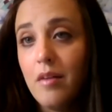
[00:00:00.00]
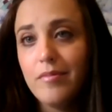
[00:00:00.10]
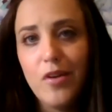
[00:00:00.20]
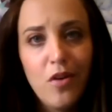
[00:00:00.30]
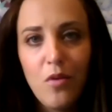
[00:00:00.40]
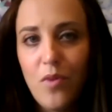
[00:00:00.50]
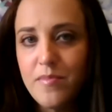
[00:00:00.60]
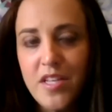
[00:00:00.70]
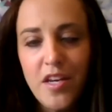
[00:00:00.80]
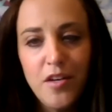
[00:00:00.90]
Go to our
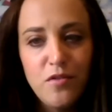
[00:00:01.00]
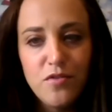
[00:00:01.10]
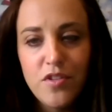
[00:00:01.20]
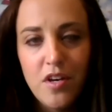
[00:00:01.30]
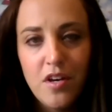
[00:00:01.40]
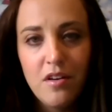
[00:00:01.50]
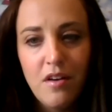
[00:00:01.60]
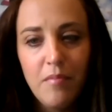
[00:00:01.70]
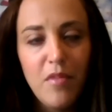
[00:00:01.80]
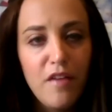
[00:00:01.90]
website and use the
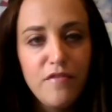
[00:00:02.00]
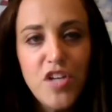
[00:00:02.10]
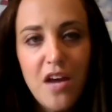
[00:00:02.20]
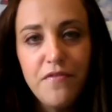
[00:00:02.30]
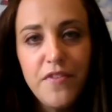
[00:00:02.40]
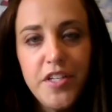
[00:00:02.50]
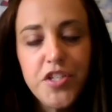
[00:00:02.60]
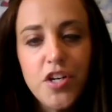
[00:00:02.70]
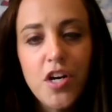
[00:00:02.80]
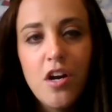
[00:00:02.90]
live chat
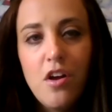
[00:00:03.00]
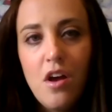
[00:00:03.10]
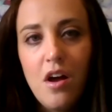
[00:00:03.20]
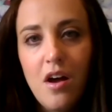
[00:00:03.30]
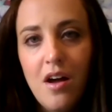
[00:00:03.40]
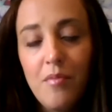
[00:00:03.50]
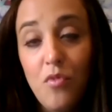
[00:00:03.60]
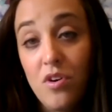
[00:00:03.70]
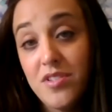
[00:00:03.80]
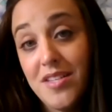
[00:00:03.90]
feature,
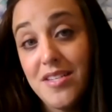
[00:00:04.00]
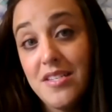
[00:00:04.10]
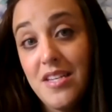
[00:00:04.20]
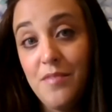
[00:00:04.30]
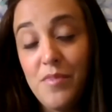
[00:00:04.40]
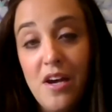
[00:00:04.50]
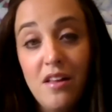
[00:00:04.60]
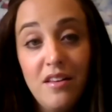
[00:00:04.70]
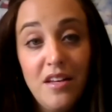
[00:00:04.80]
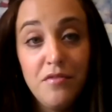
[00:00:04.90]
or send us an
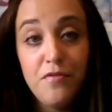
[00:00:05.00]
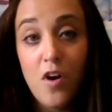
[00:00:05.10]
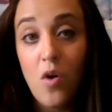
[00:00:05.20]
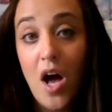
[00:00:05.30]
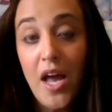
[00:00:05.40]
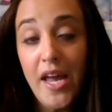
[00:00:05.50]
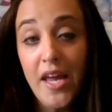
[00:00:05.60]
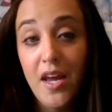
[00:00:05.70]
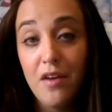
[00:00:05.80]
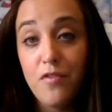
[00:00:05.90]
email, info
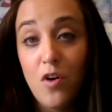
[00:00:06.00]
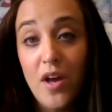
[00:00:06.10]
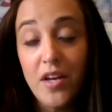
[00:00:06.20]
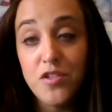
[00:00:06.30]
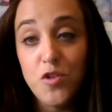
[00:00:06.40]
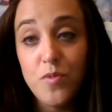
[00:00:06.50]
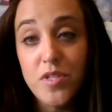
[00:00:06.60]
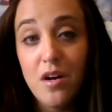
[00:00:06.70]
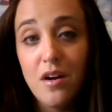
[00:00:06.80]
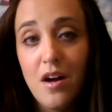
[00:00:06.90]
at
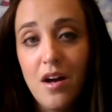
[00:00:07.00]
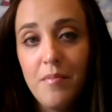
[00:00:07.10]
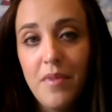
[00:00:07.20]
Ketubah.com.